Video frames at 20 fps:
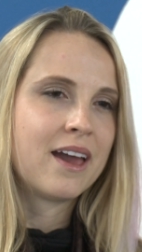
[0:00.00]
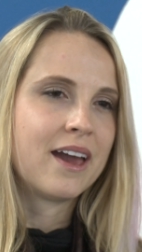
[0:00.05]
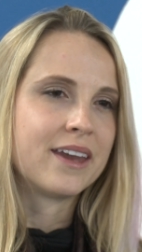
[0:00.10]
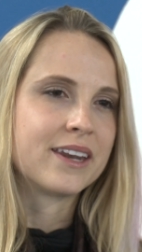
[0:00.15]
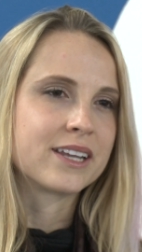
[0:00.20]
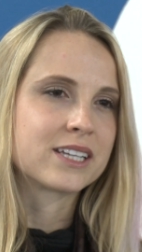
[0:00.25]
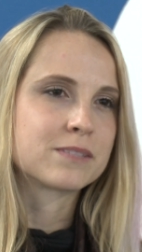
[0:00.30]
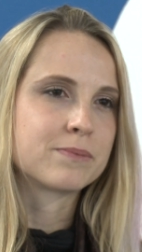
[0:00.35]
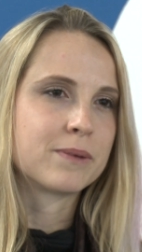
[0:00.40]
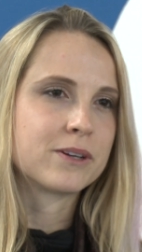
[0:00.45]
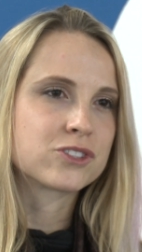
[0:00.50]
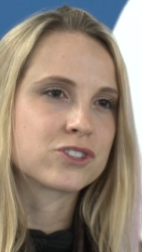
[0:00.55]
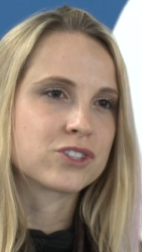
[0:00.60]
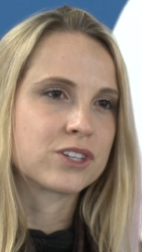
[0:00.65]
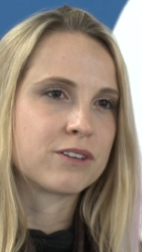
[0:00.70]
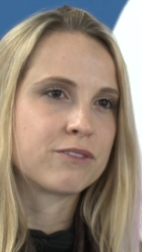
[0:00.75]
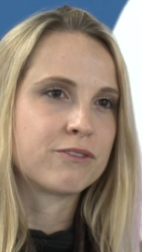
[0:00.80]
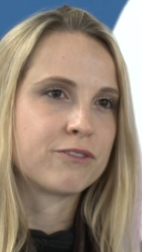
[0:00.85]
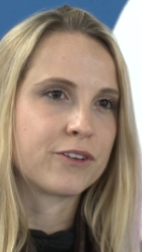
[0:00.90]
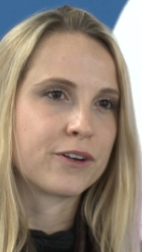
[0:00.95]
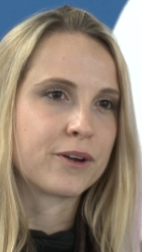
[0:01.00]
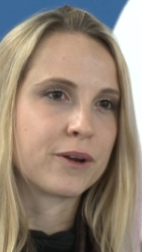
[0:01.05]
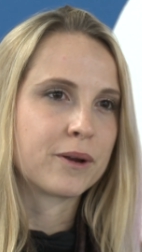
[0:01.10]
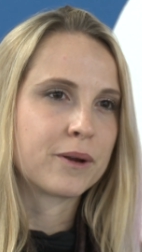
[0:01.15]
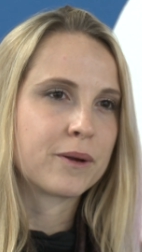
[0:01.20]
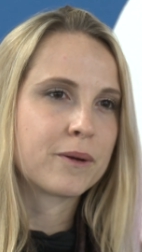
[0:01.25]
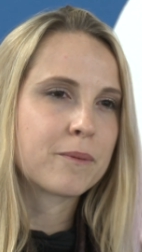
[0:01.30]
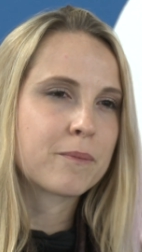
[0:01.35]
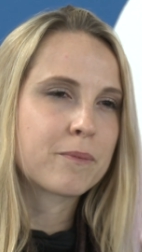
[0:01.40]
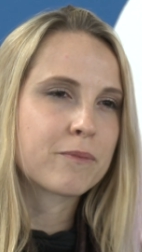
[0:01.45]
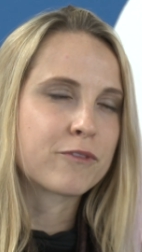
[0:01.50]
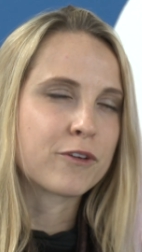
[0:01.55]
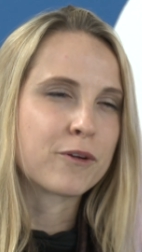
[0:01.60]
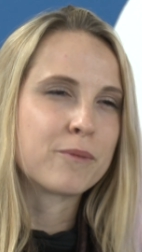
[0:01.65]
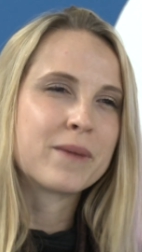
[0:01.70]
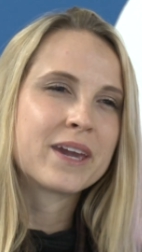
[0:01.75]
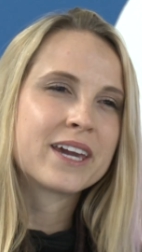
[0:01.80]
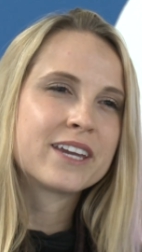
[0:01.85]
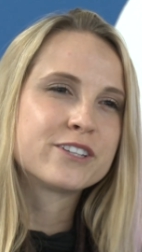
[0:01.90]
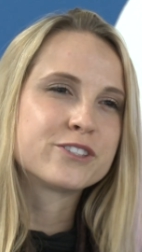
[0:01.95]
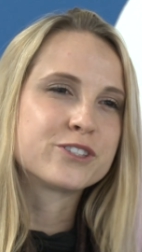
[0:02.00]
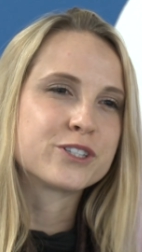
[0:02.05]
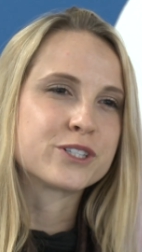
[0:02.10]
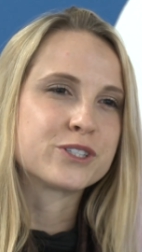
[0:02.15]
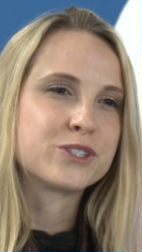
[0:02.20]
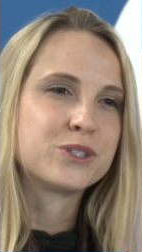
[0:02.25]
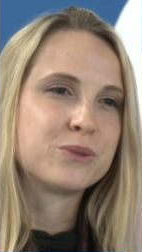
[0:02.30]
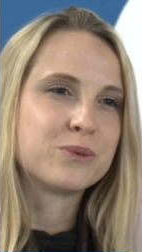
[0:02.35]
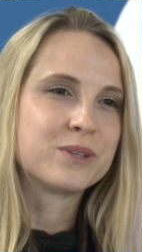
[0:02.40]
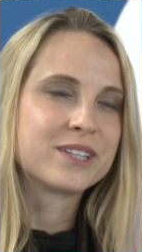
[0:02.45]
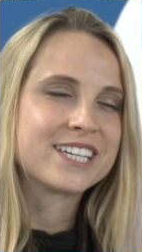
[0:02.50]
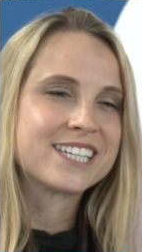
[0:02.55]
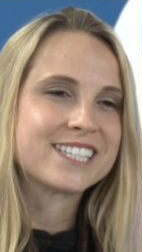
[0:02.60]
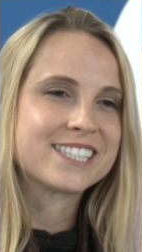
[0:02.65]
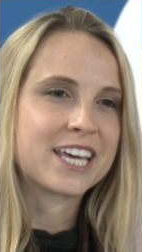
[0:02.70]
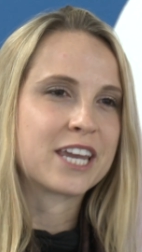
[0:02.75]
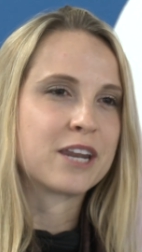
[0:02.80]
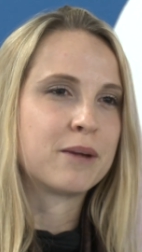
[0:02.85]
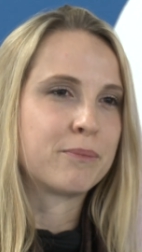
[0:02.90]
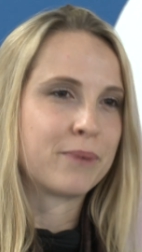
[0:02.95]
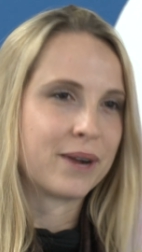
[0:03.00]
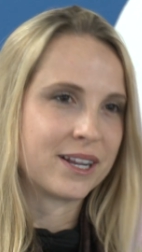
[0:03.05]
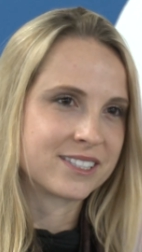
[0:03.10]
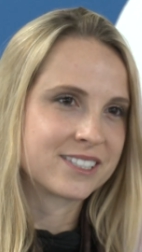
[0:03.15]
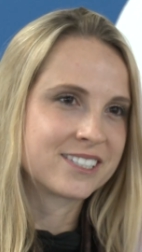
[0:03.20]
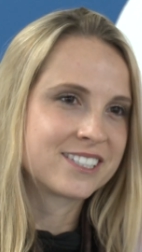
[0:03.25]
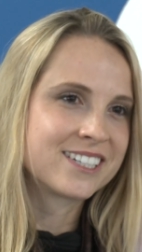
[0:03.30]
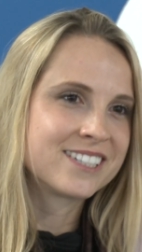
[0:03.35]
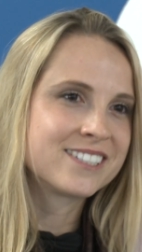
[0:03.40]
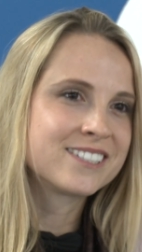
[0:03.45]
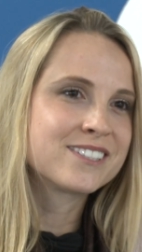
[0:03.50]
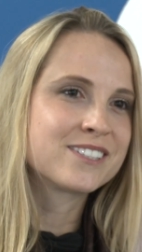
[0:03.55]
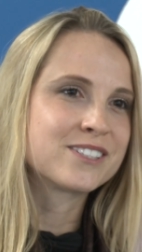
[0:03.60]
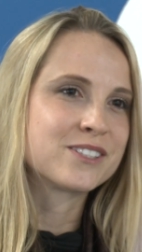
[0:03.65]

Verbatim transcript: and especially for, for managers, you really set a precedent.